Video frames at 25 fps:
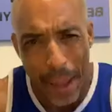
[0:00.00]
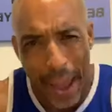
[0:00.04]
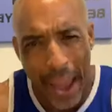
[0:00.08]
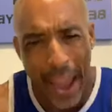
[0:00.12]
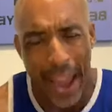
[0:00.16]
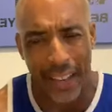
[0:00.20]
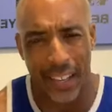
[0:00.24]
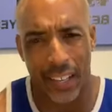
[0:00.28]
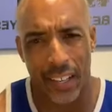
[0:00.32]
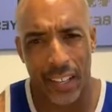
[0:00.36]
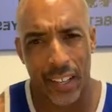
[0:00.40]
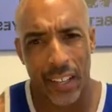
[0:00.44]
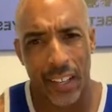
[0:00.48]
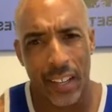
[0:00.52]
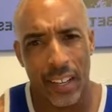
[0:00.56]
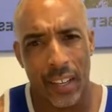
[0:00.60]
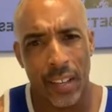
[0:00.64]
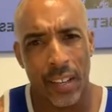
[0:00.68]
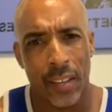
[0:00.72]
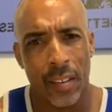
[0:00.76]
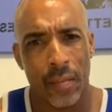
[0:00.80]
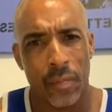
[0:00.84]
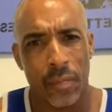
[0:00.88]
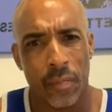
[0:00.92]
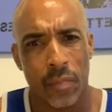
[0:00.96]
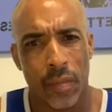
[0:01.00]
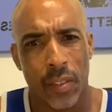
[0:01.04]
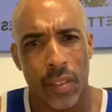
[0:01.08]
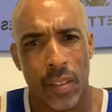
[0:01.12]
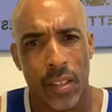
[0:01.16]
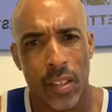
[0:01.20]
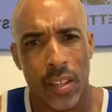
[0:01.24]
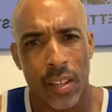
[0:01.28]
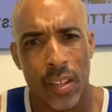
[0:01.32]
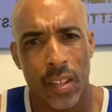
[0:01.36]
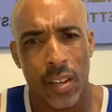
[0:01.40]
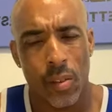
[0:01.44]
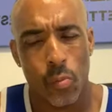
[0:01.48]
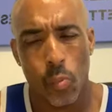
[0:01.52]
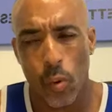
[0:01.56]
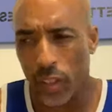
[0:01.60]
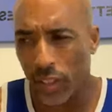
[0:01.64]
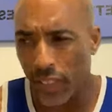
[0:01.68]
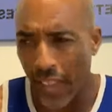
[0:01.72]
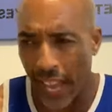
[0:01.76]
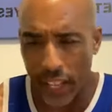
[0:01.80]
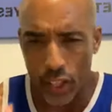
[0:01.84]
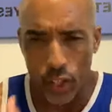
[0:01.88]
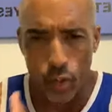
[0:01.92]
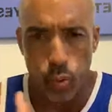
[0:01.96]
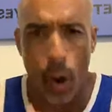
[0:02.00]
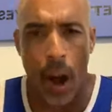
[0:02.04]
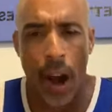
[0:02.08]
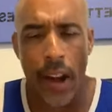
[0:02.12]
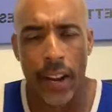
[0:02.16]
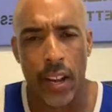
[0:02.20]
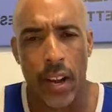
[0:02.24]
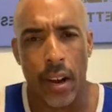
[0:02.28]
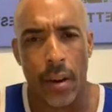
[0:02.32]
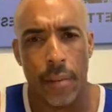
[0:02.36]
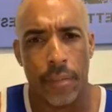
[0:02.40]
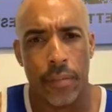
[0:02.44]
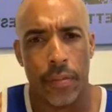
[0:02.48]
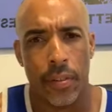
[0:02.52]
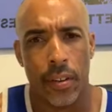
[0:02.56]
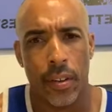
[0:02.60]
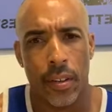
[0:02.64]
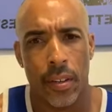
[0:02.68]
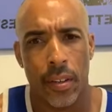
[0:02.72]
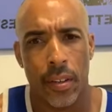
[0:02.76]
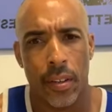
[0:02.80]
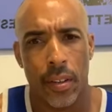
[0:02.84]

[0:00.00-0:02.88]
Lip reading: back with that triumph.